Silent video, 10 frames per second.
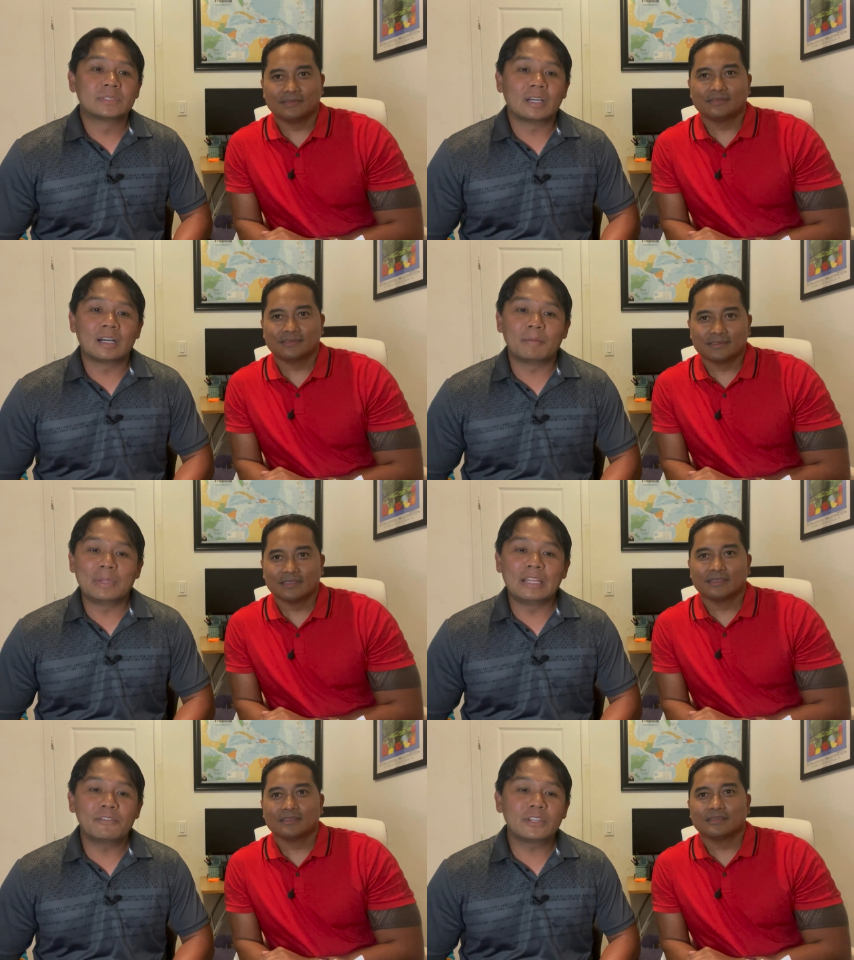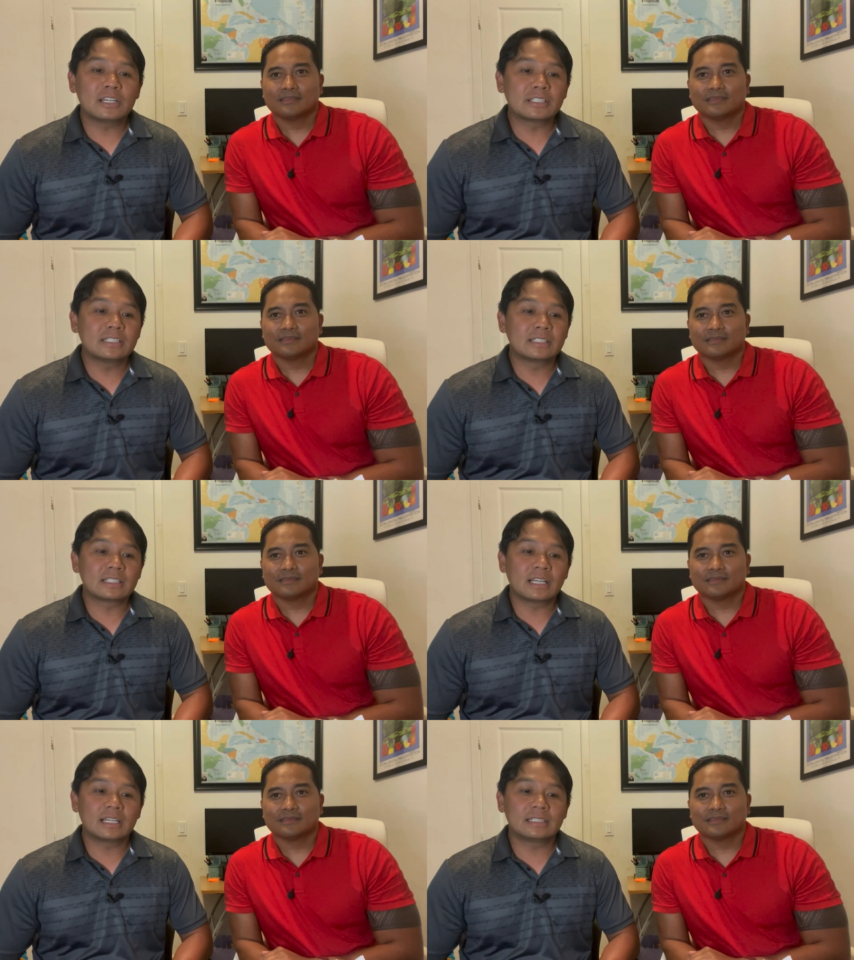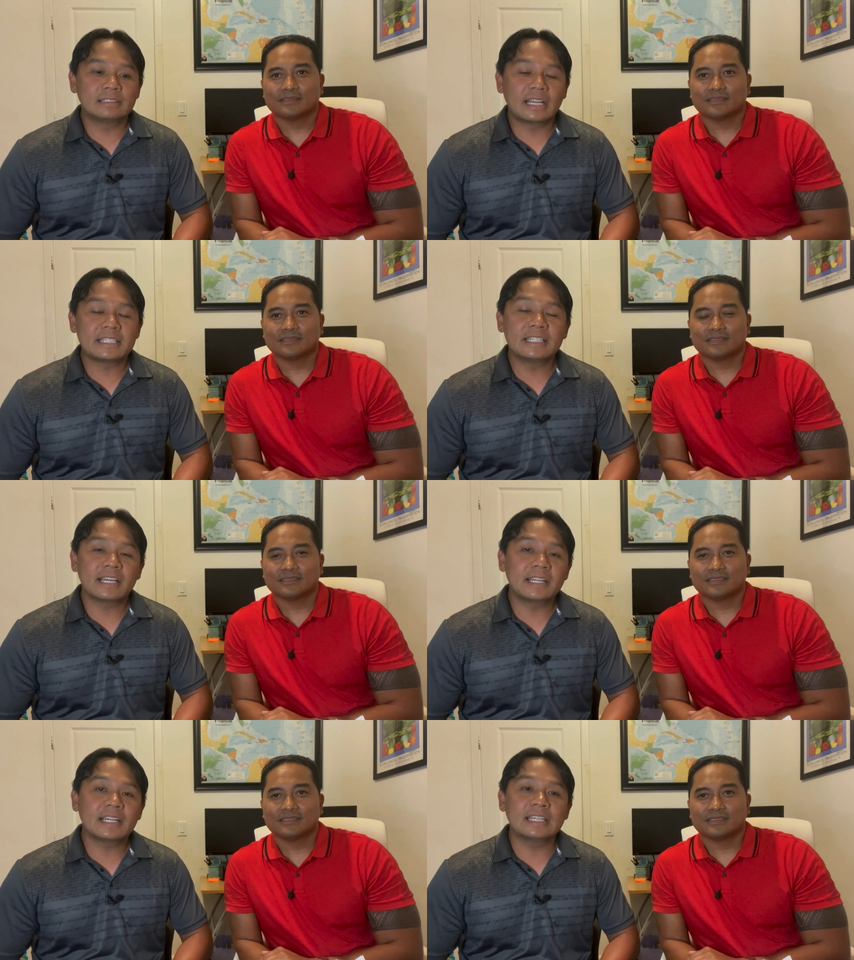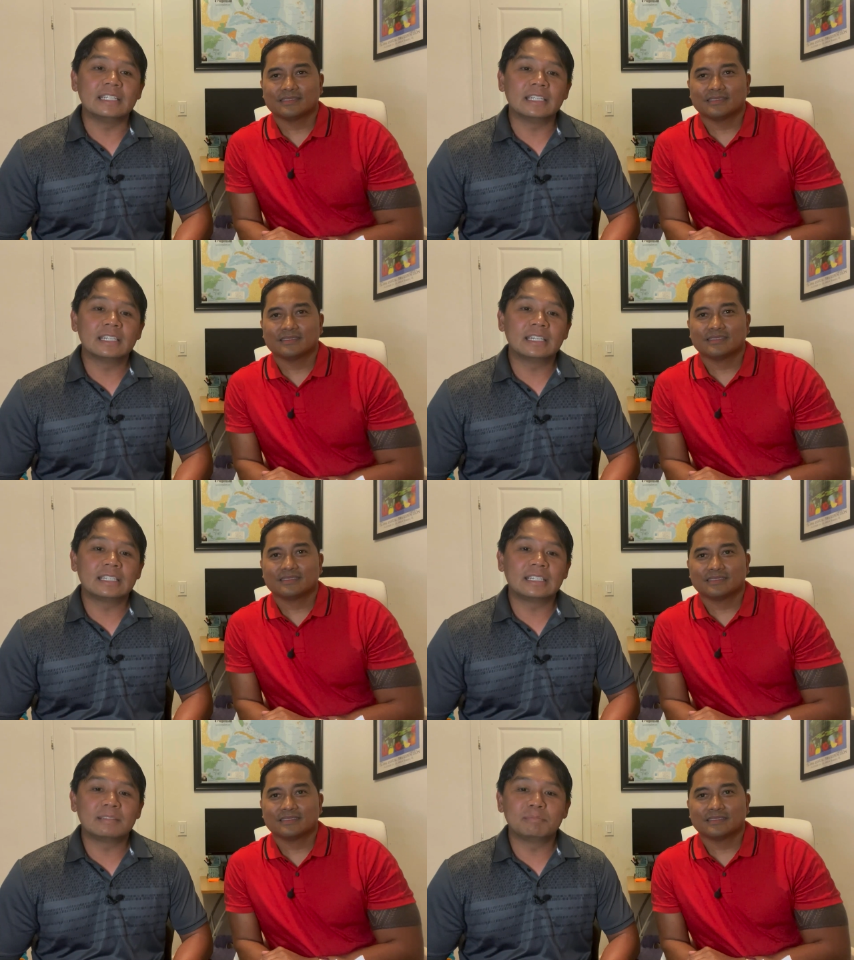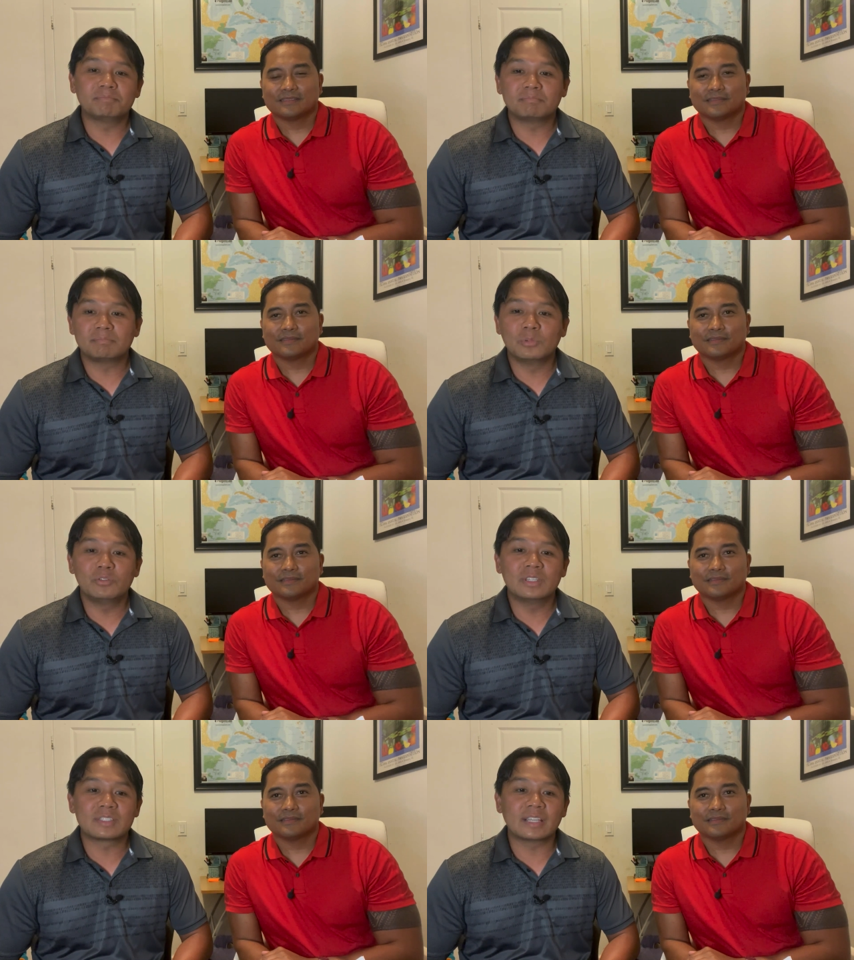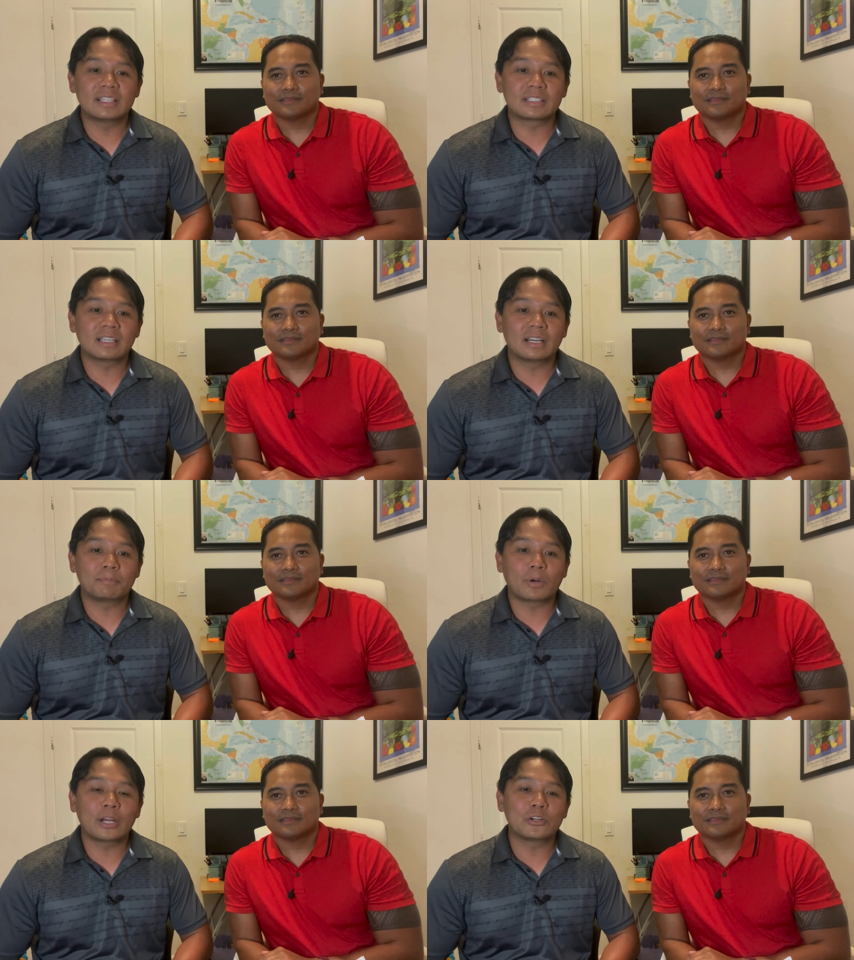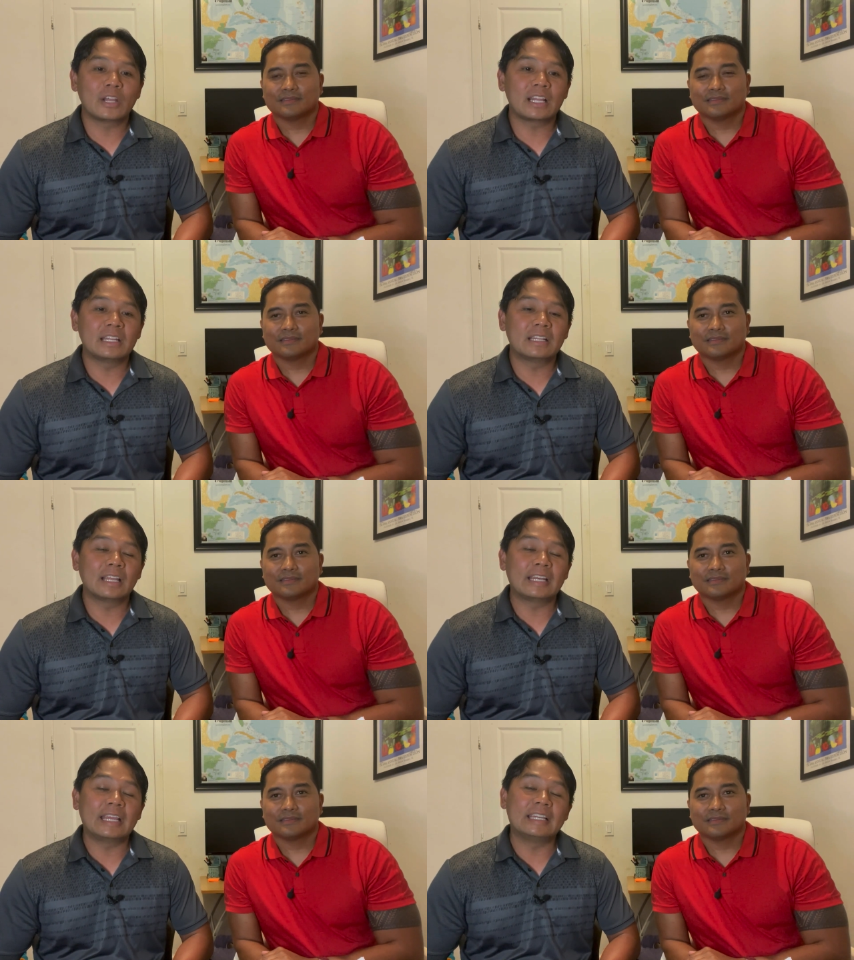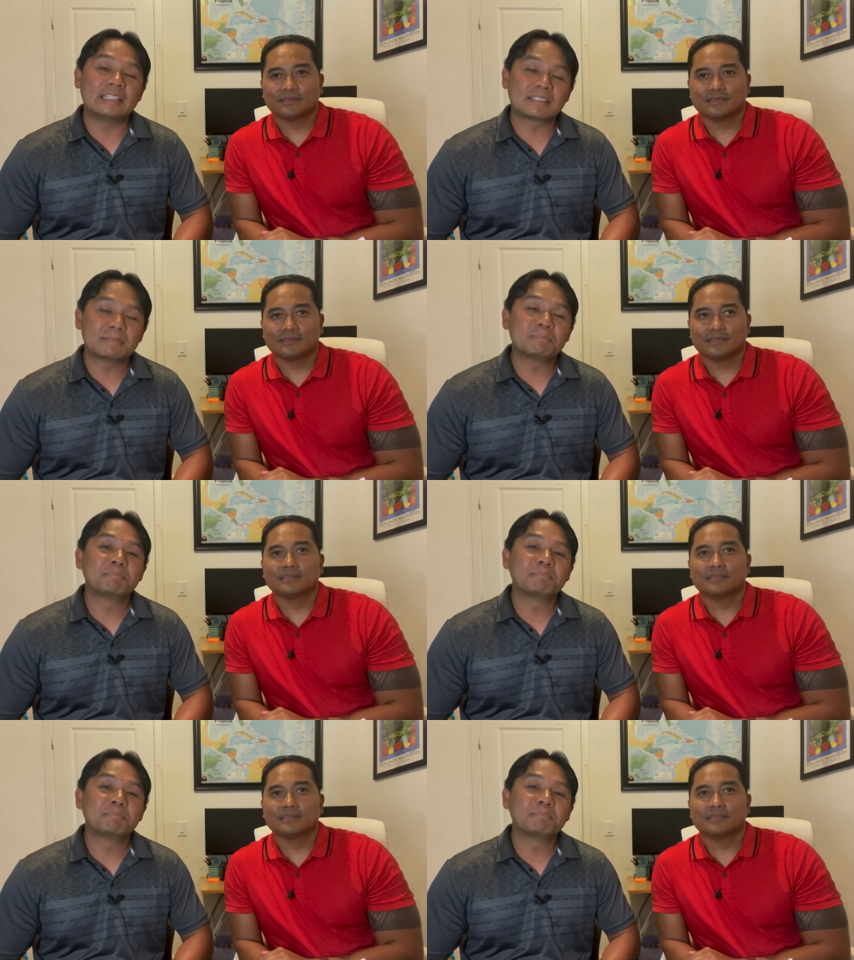Speaker 1: Uh, I've been living there since uh, nineteen ninety-nine. Um, moved in the States uh, prior to that in the late eighties.